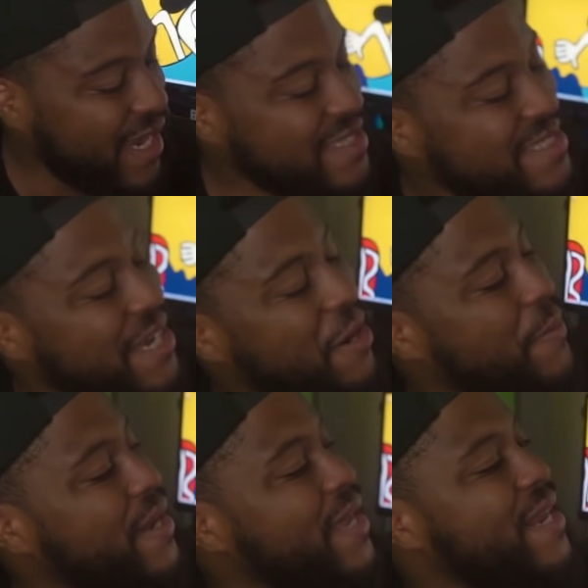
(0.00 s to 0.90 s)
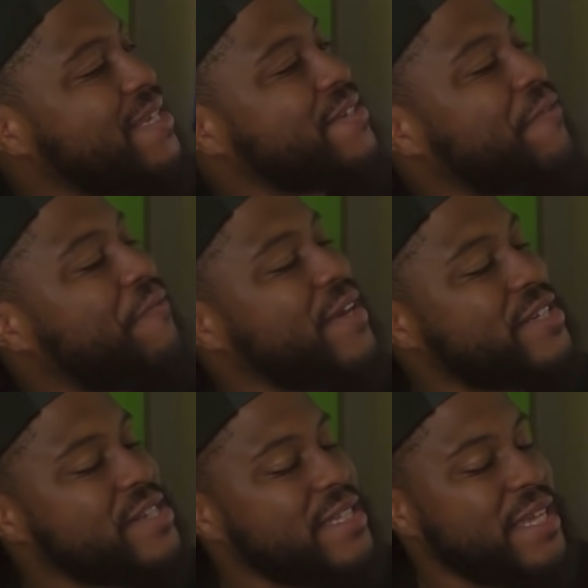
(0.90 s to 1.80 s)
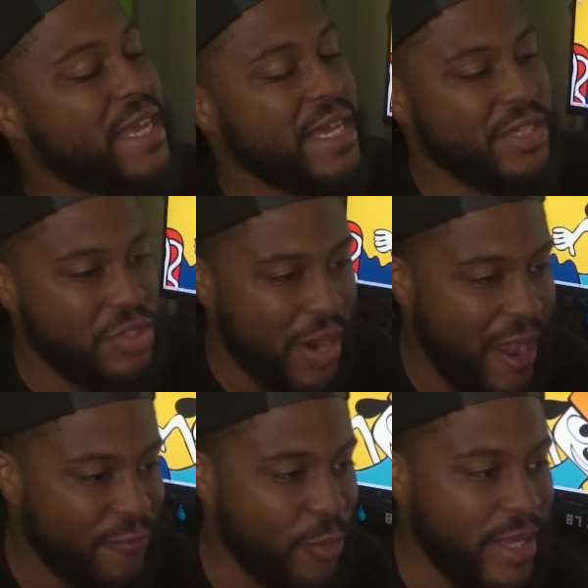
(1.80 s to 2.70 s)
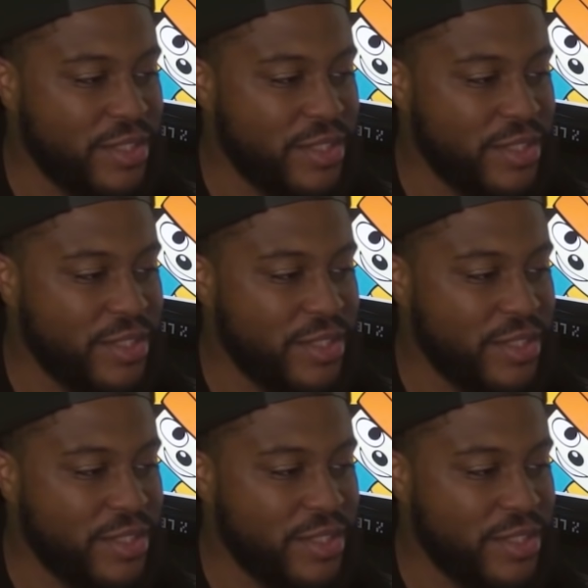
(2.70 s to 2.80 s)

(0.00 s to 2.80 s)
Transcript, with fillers: ladies and gentlemen, it is officially draft week.